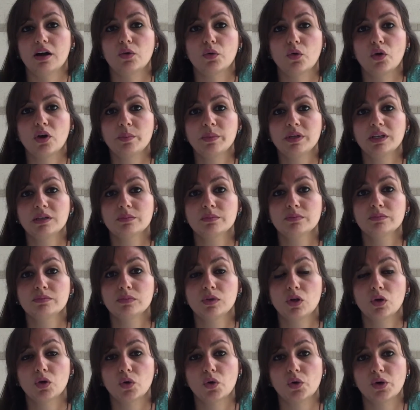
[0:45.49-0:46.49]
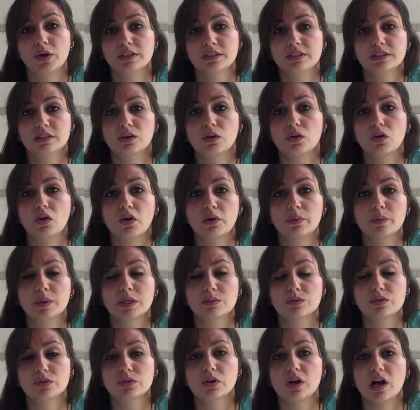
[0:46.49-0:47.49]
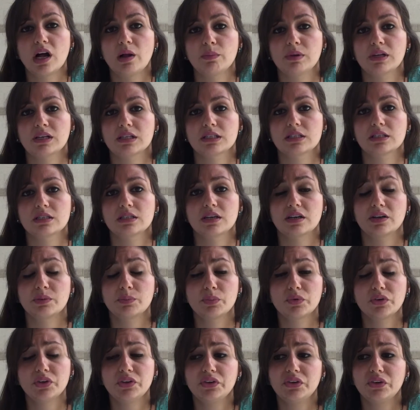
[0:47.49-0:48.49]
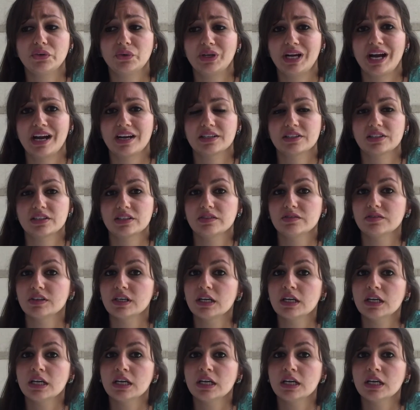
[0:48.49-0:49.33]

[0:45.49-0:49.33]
chromium, low coordinate chromium 2 complexes are pretty reactive